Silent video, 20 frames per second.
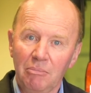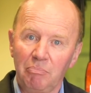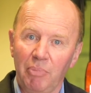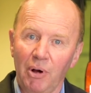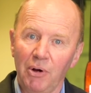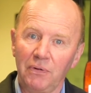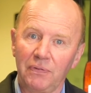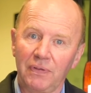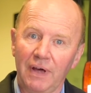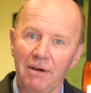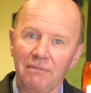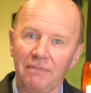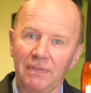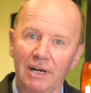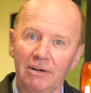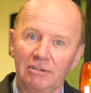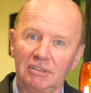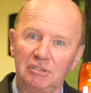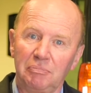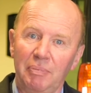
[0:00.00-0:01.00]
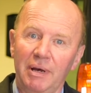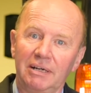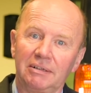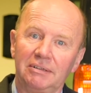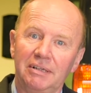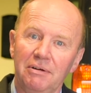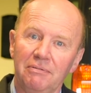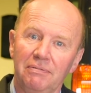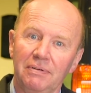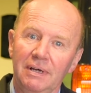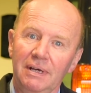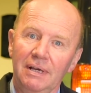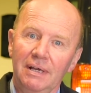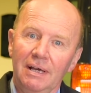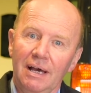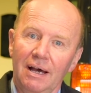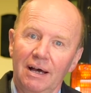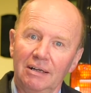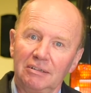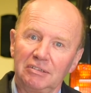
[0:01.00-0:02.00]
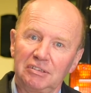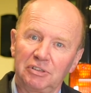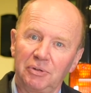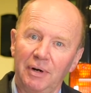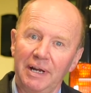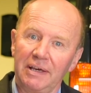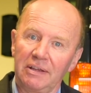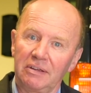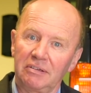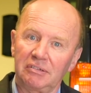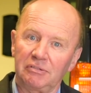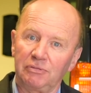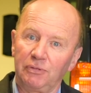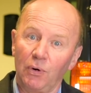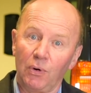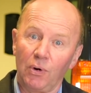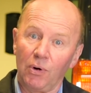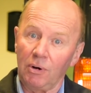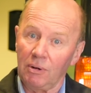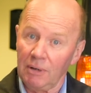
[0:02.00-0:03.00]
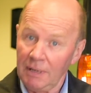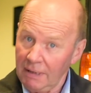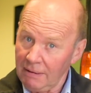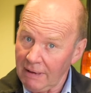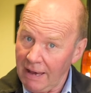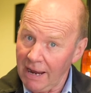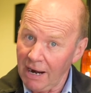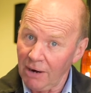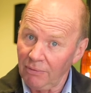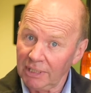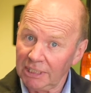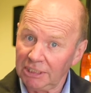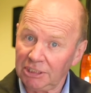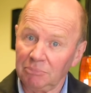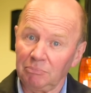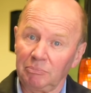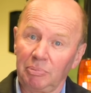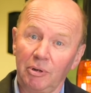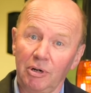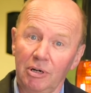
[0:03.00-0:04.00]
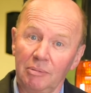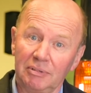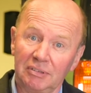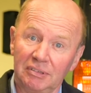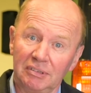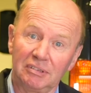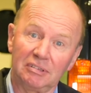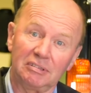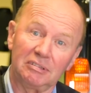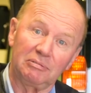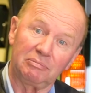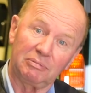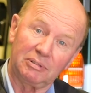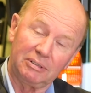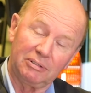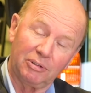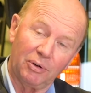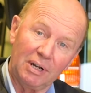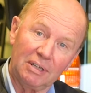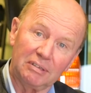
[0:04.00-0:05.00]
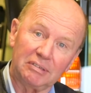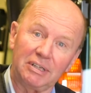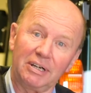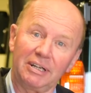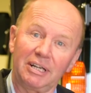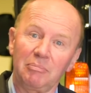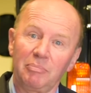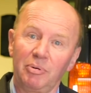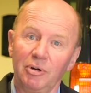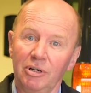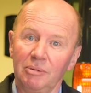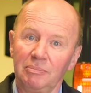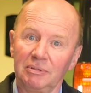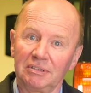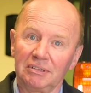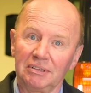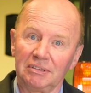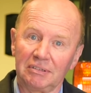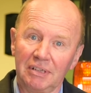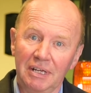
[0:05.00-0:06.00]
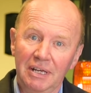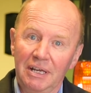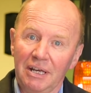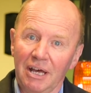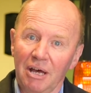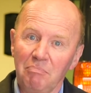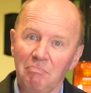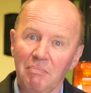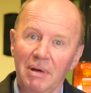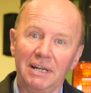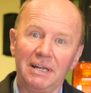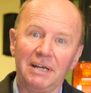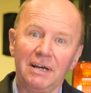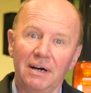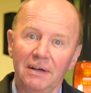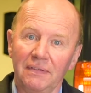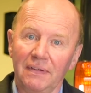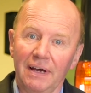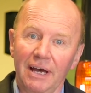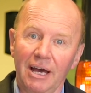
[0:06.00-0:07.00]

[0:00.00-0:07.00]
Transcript: Both have their respective uh, strengths for aeration purposes, grass cutting purposes, and many other